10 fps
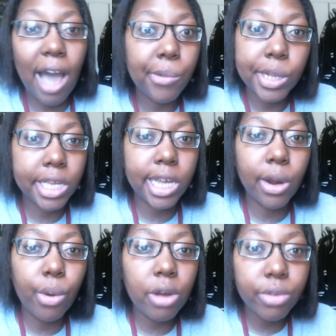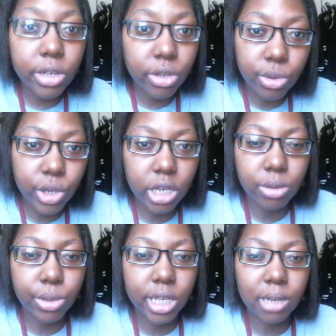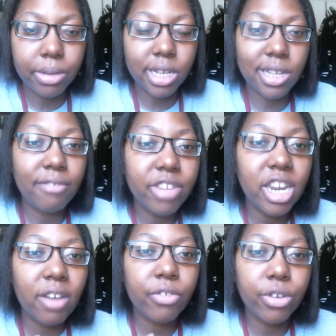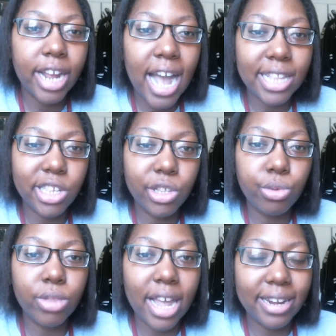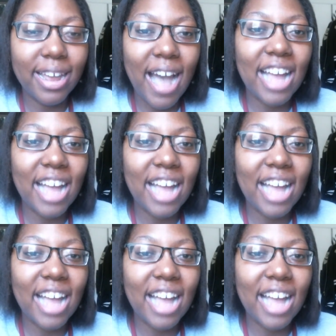i wouldn't care what resolution it was in because i've never got to do like